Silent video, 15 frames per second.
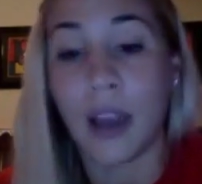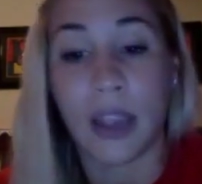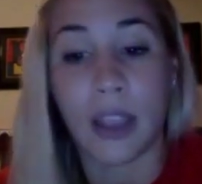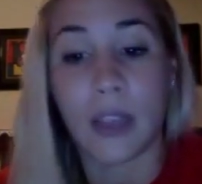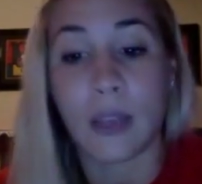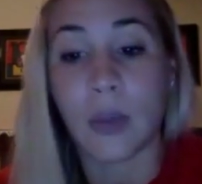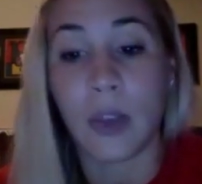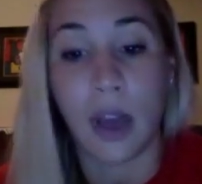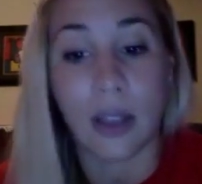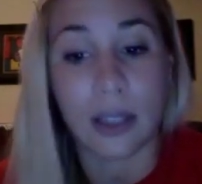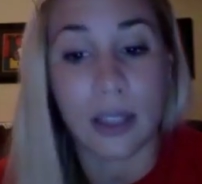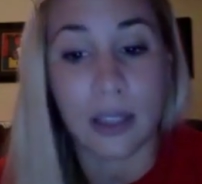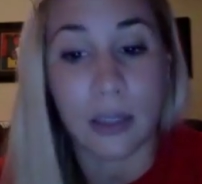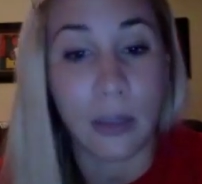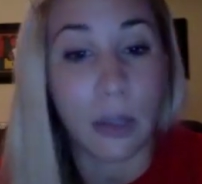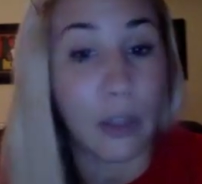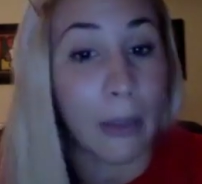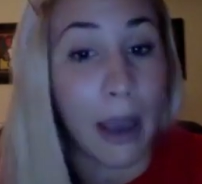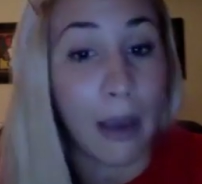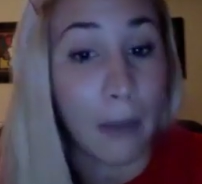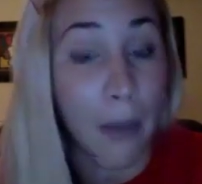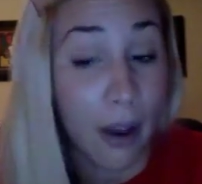got kids with autism in
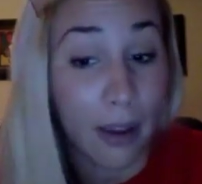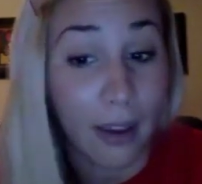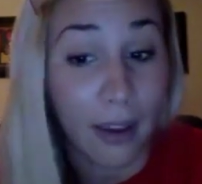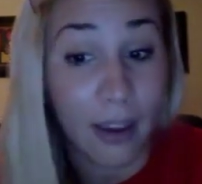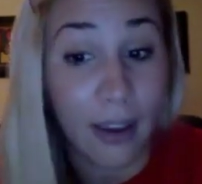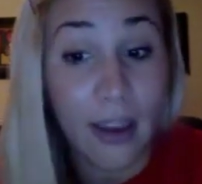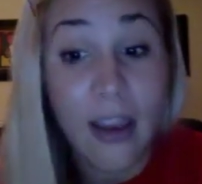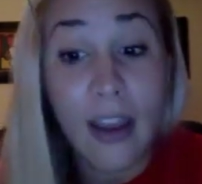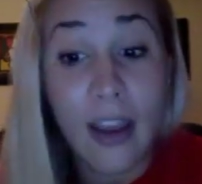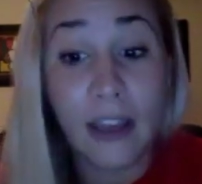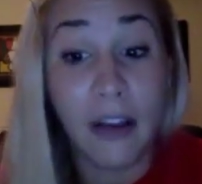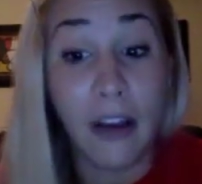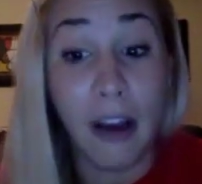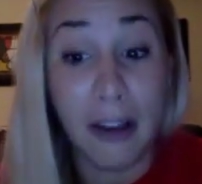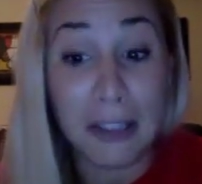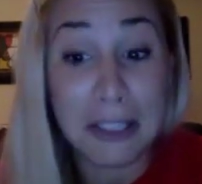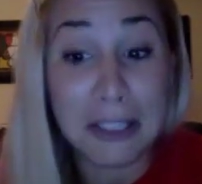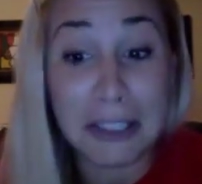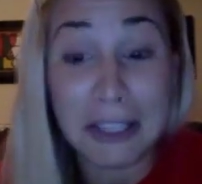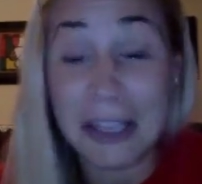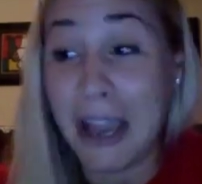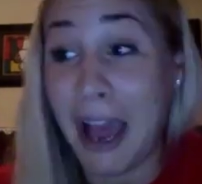your back pocket. And
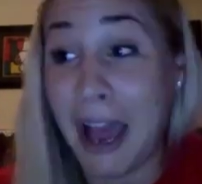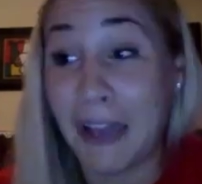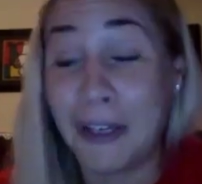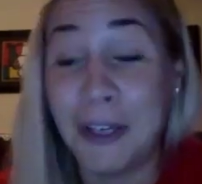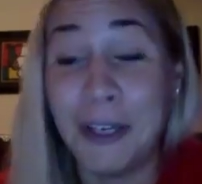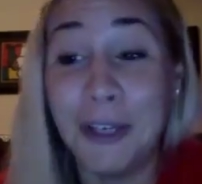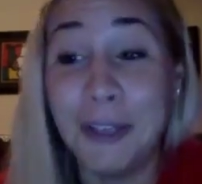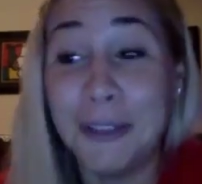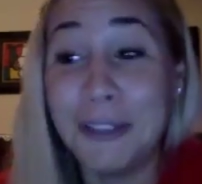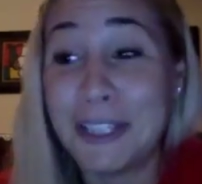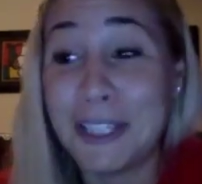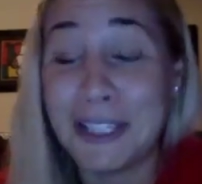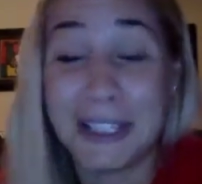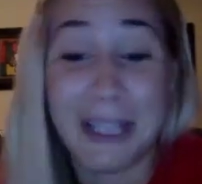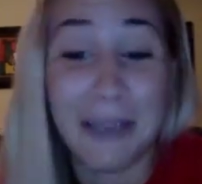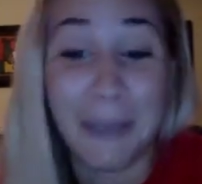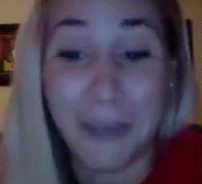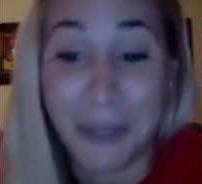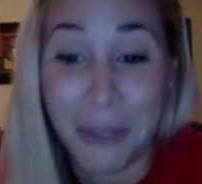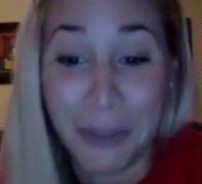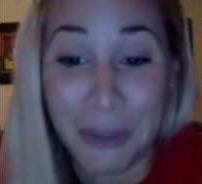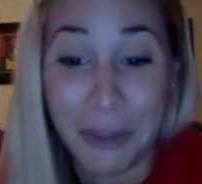honestly, I use these same
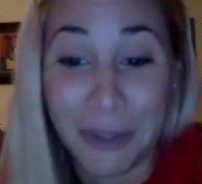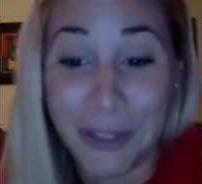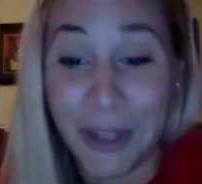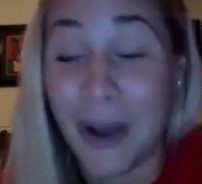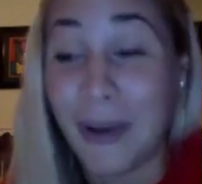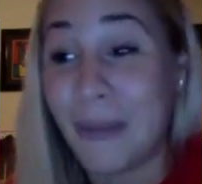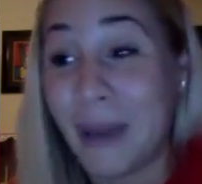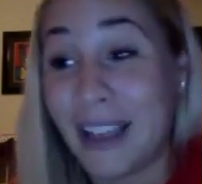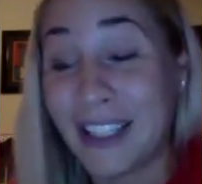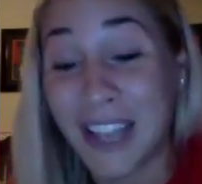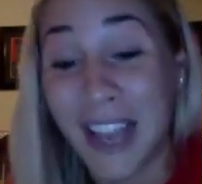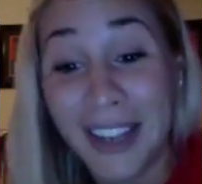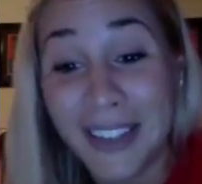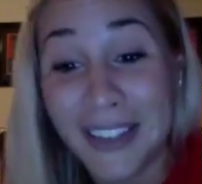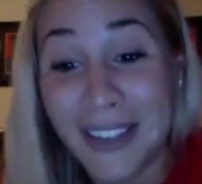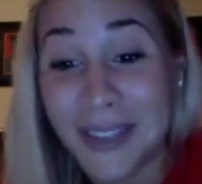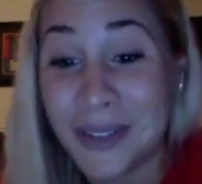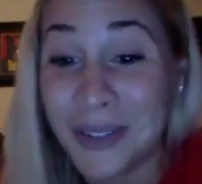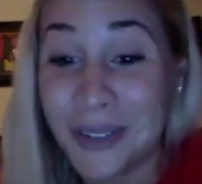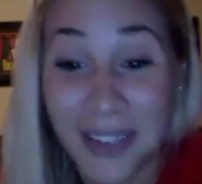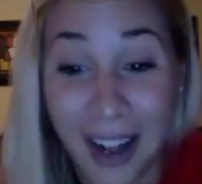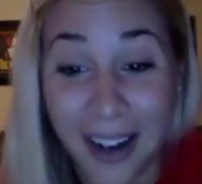principles on my child
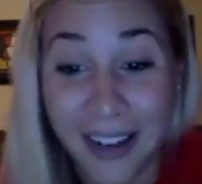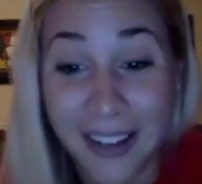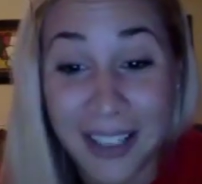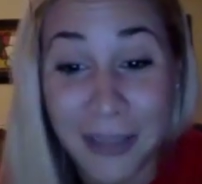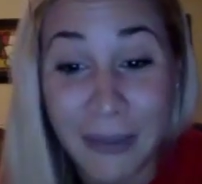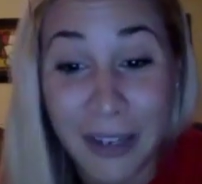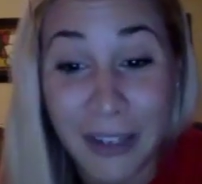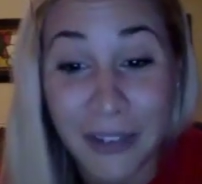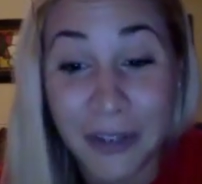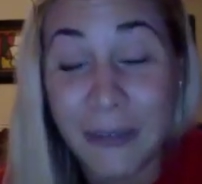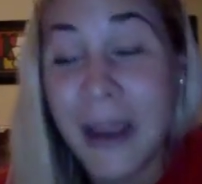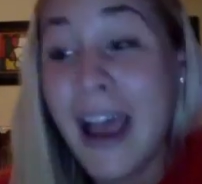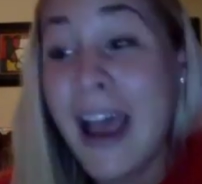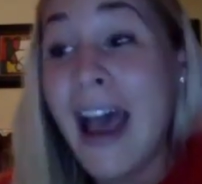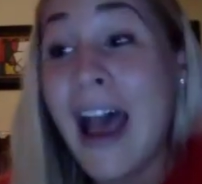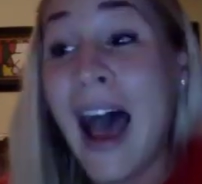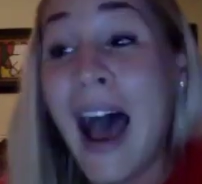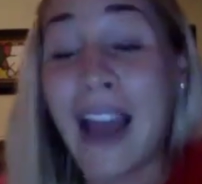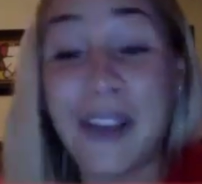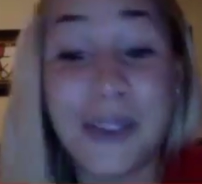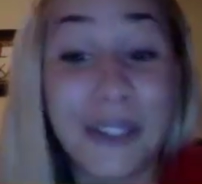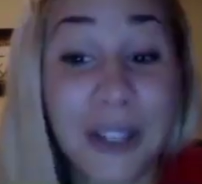who's not on the spectrum.
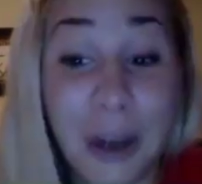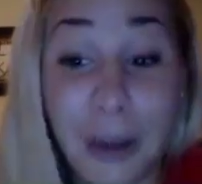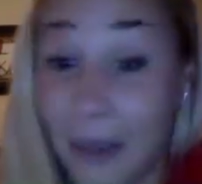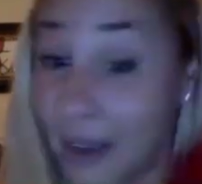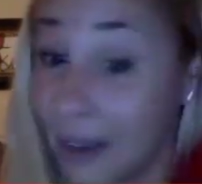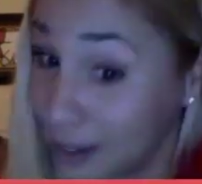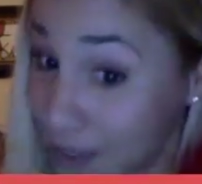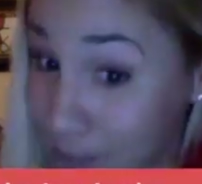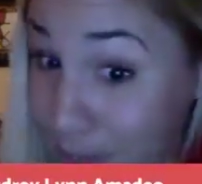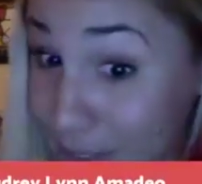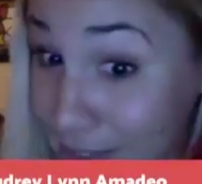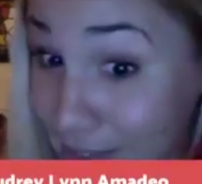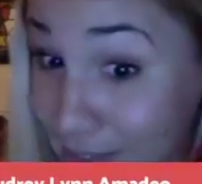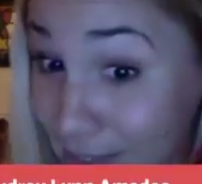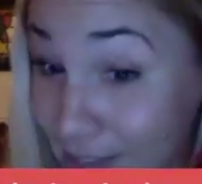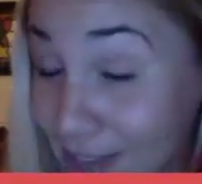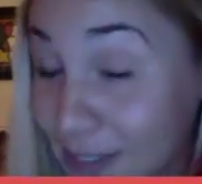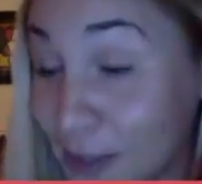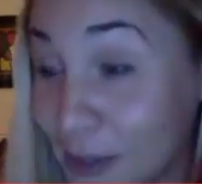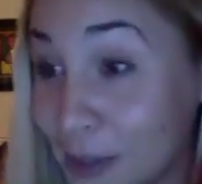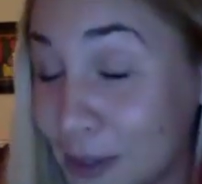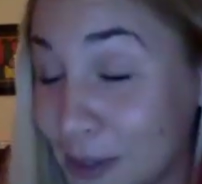I use it on my husband
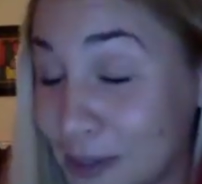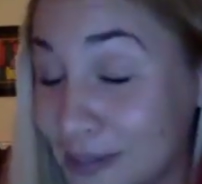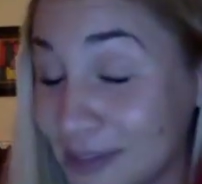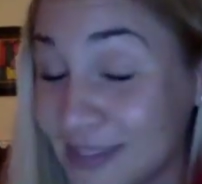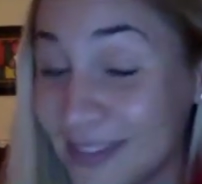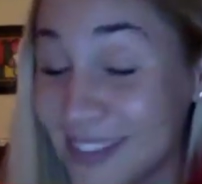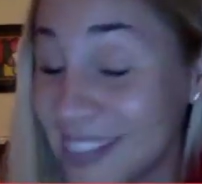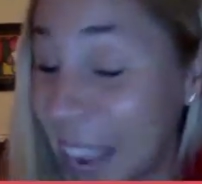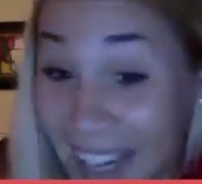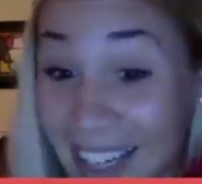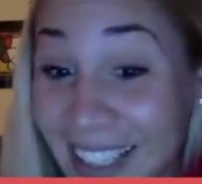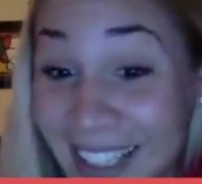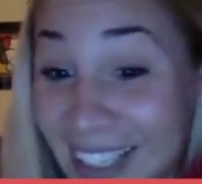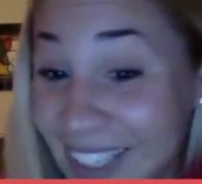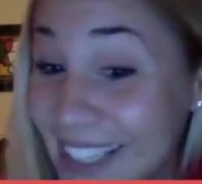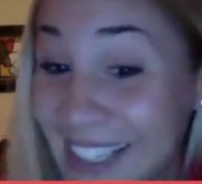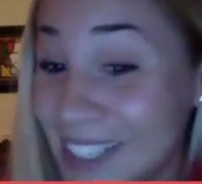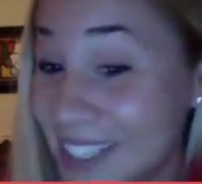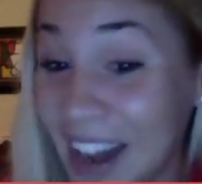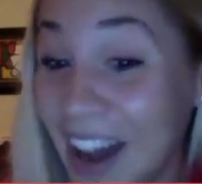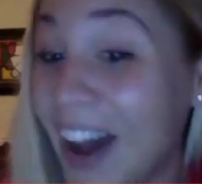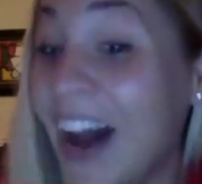who's
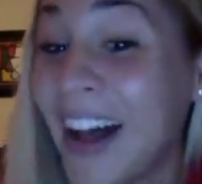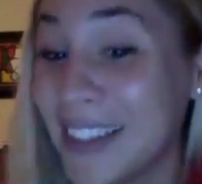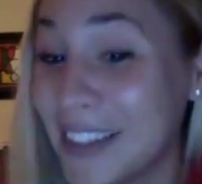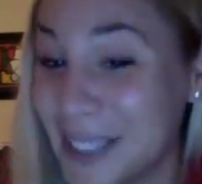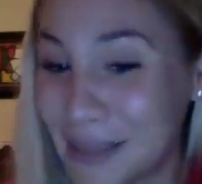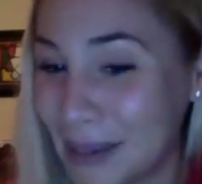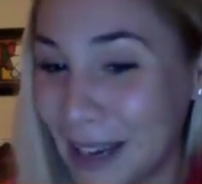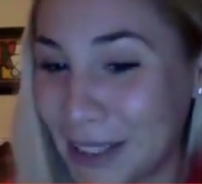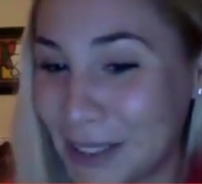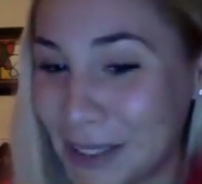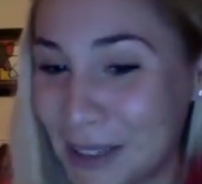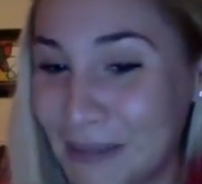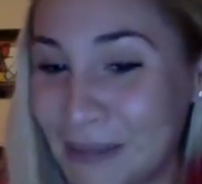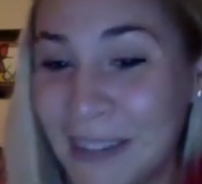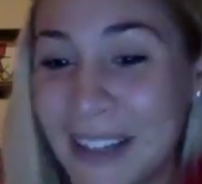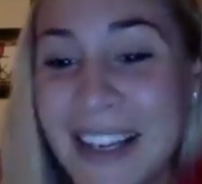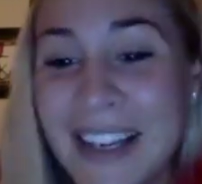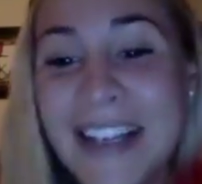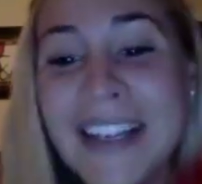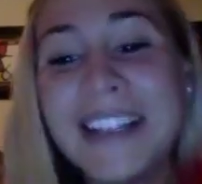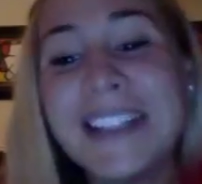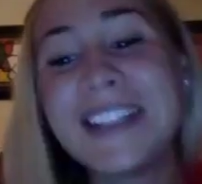on the
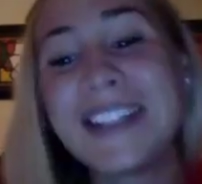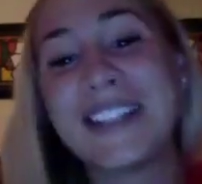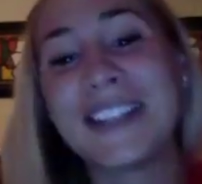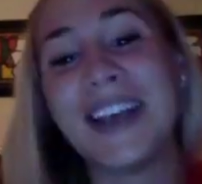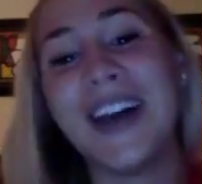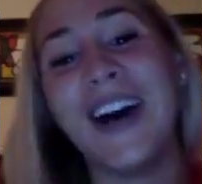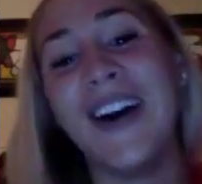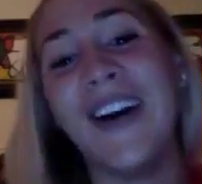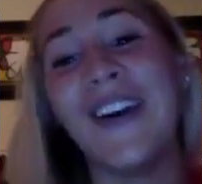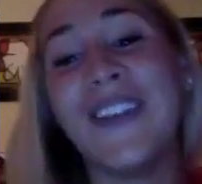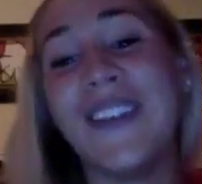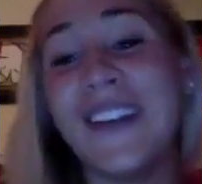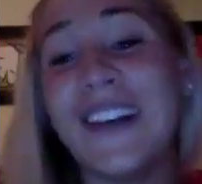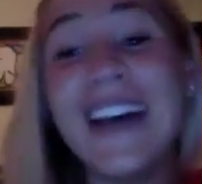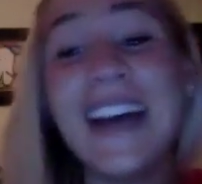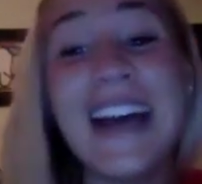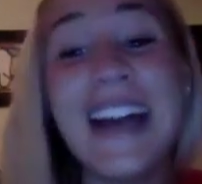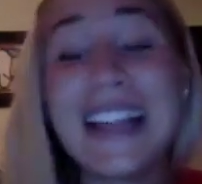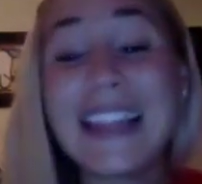spectrum. So